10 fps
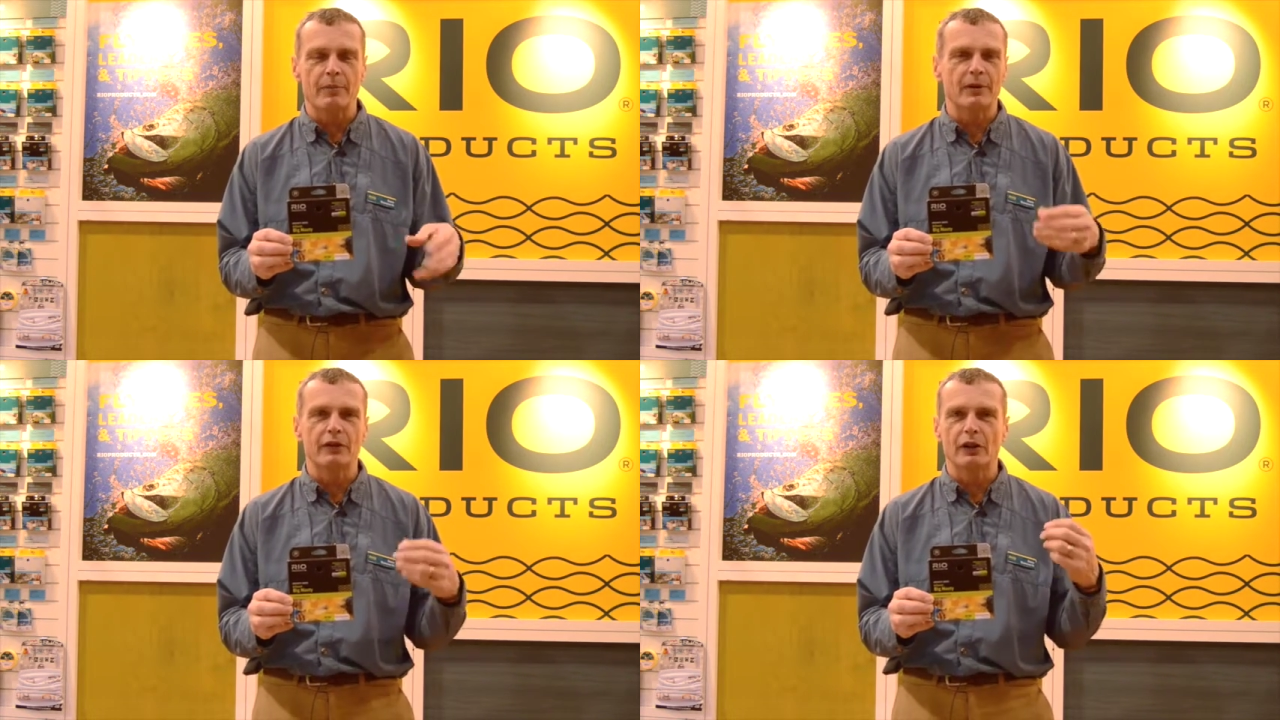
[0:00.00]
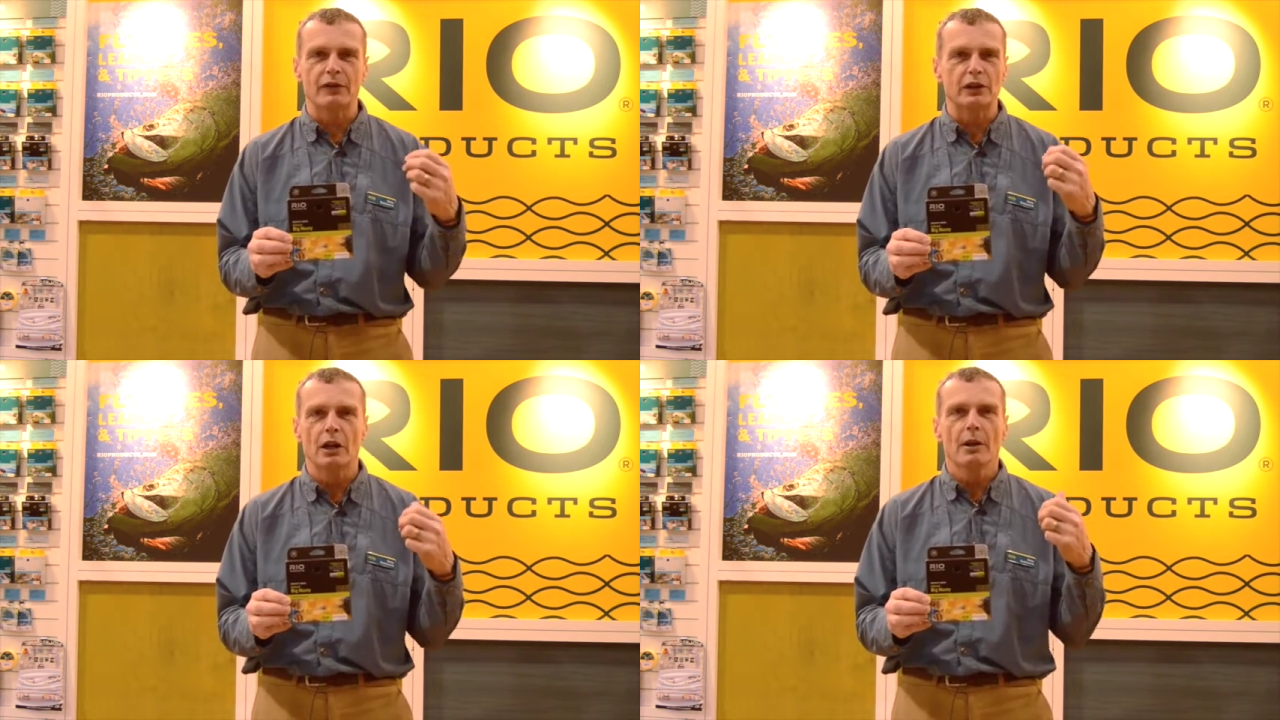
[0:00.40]
but if you're going to
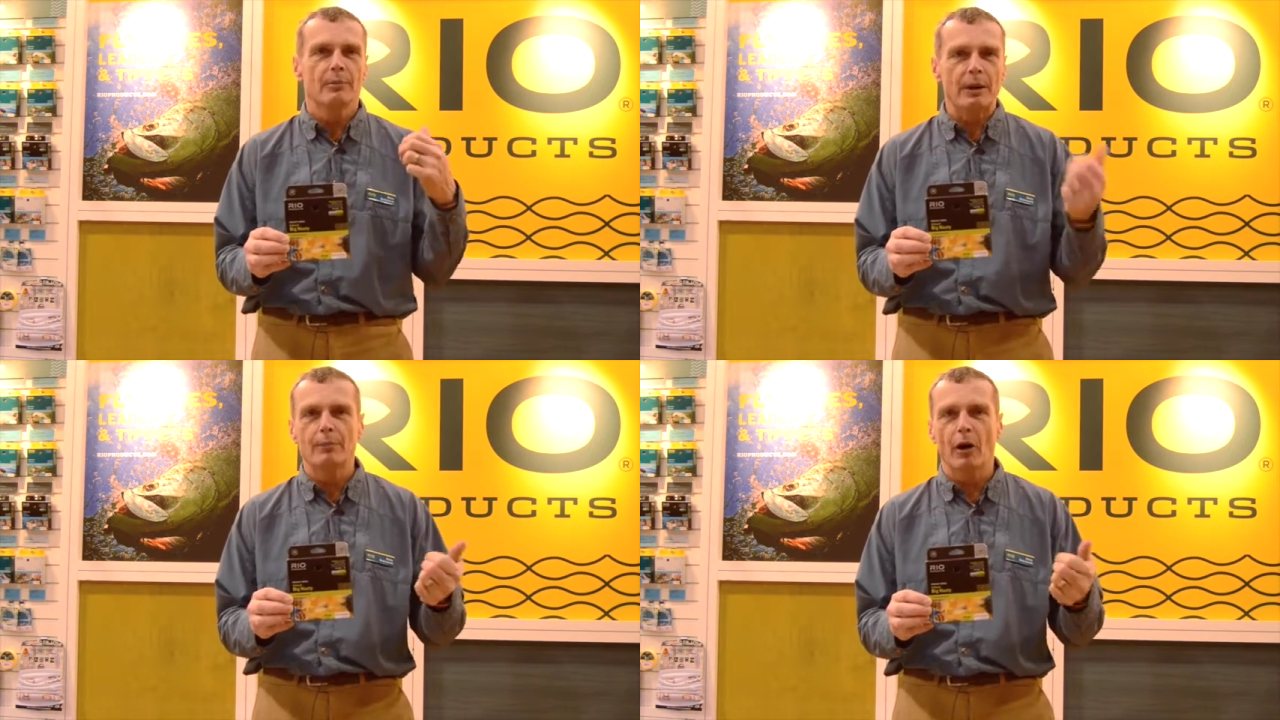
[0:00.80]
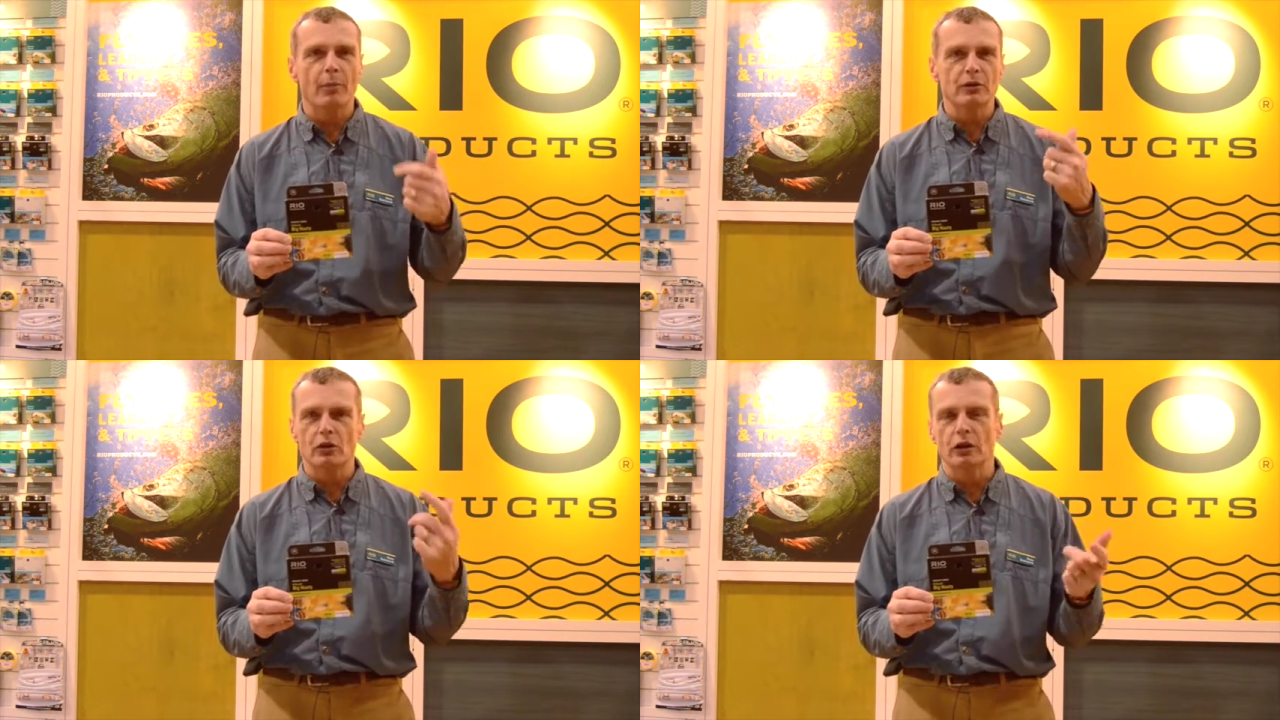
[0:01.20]
fish big
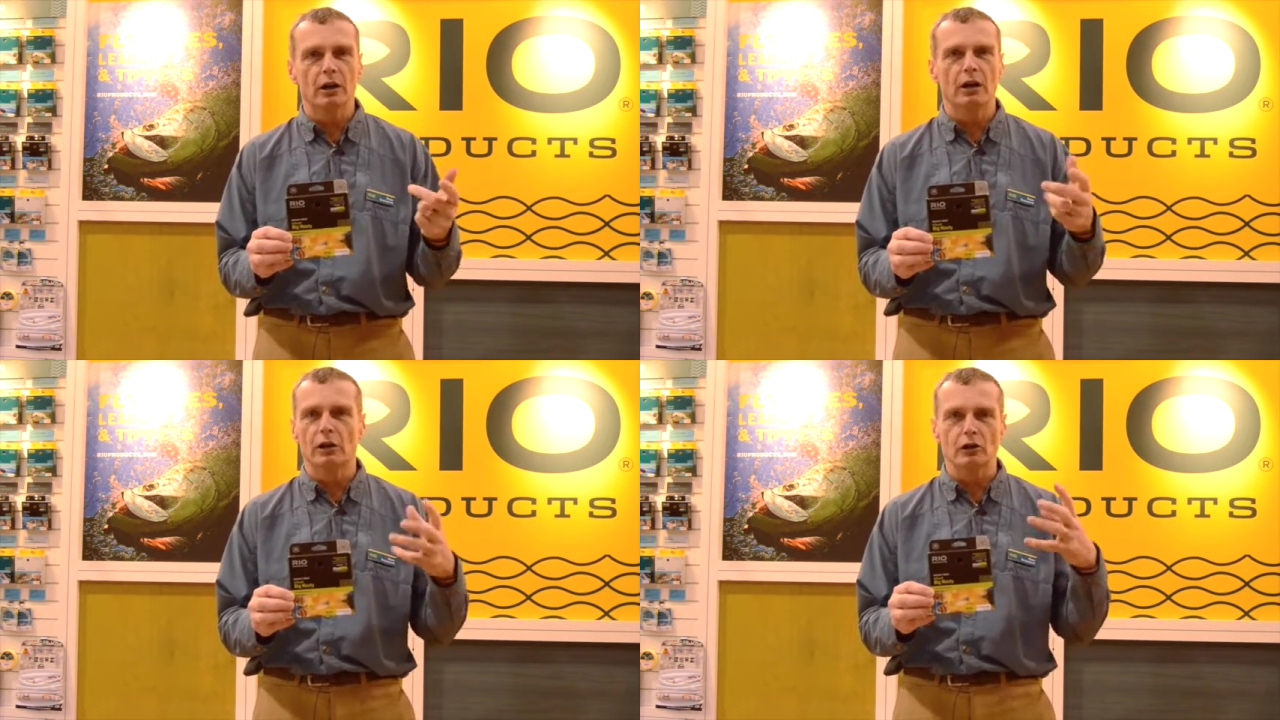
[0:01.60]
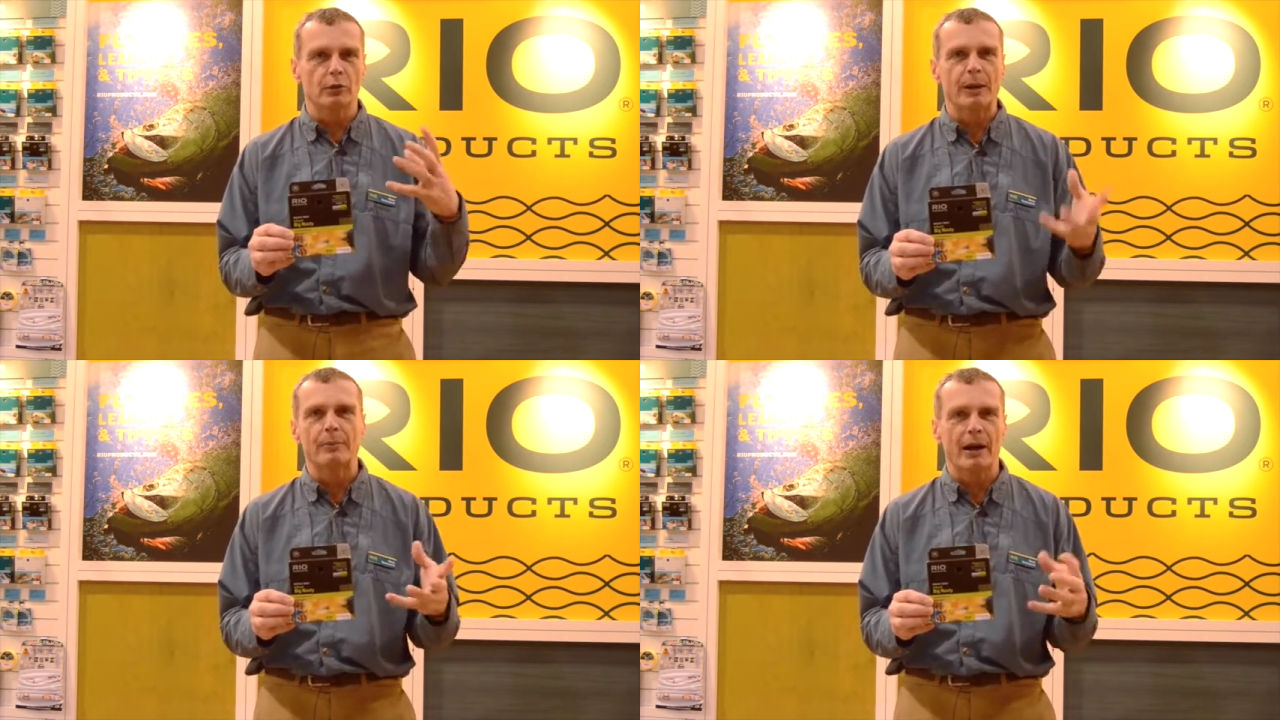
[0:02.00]
poppers or gurglers or big